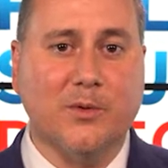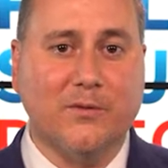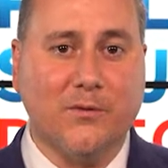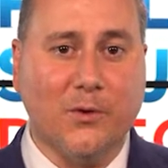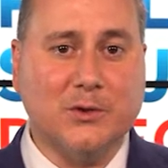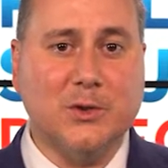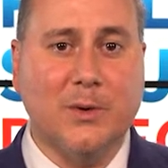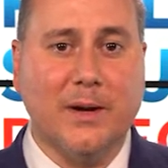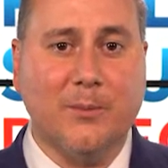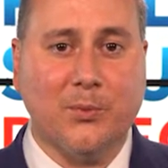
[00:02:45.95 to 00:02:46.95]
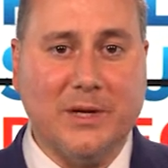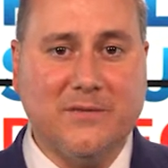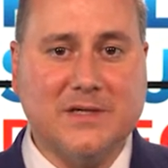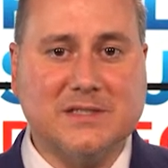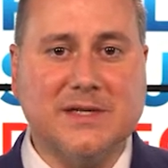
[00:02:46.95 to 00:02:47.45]
referred to
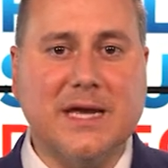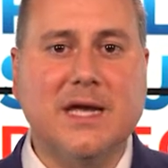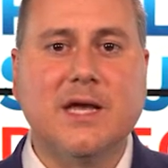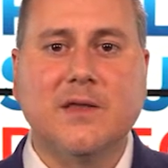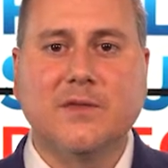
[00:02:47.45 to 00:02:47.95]
previously,